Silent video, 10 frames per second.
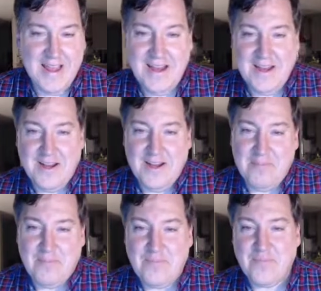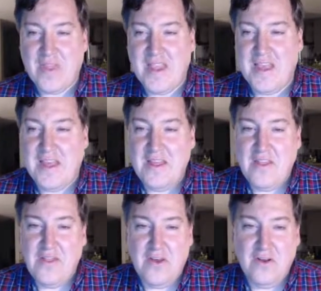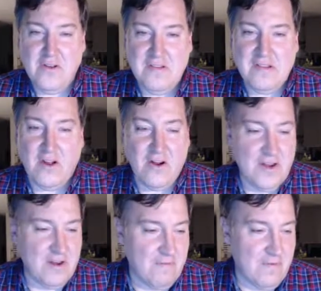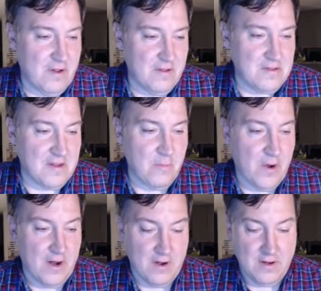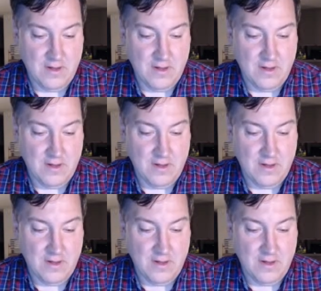them. Those are in a vault somewhere.